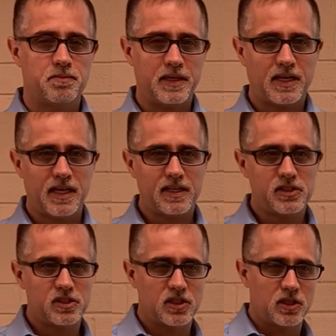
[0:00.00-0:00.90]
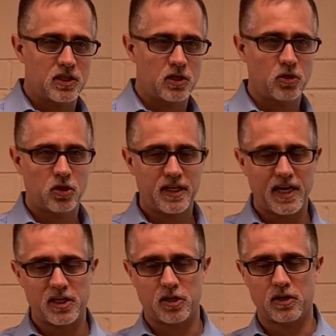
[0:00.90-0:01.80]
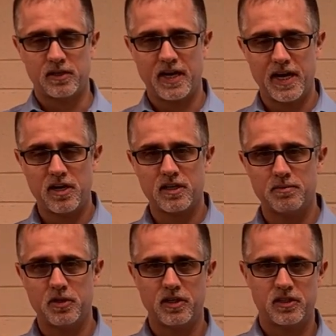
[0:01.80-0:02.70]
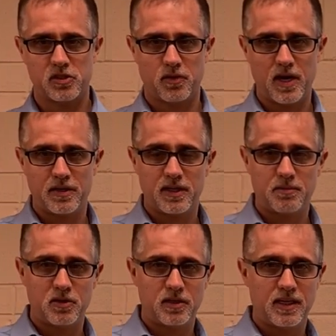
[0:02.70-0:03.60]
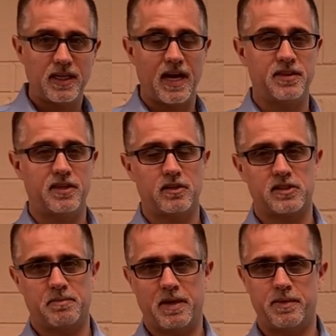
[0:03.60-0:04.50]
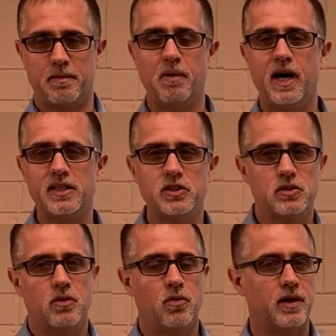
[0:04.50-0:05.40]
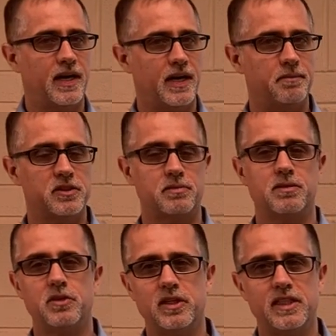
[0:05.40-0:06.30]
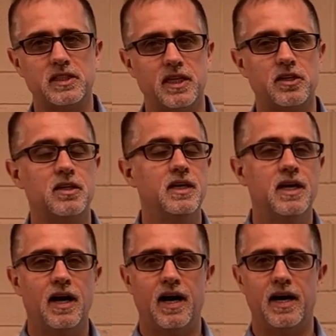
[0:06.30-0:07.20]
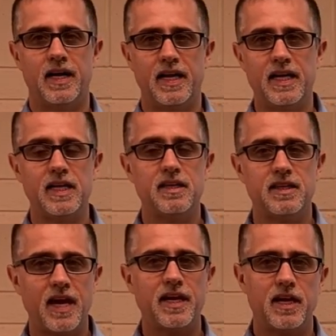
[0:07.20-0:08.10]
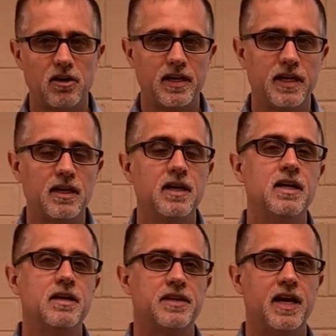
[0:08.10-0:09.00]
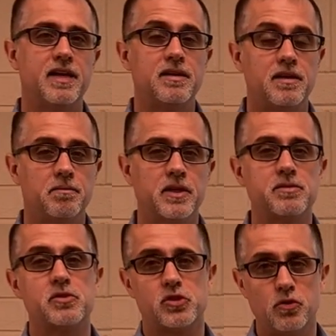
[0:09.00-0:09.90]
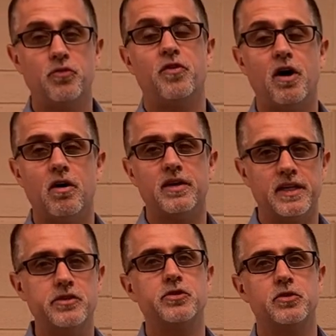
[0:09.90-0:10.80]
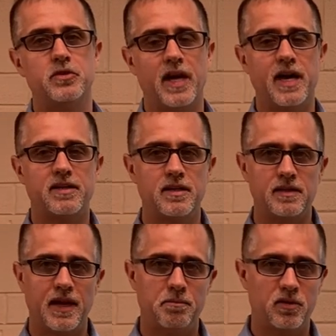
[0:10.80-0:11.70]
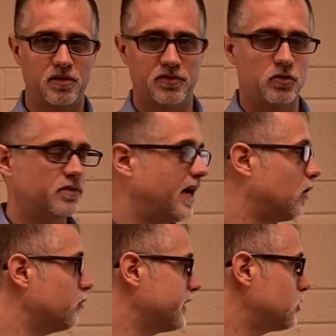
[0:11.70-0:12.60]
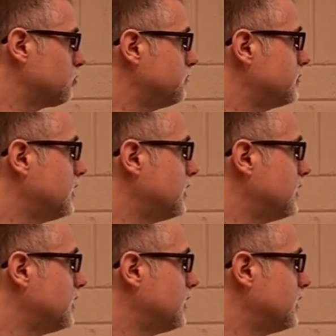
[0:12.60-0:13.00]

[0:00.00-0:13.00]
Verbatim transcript: because you're looking at your entire community, surrounding community, and there's a, maybe a mosque or a Muslim community center uh, in that area, then Muslims do fall into that, that purview of outreach.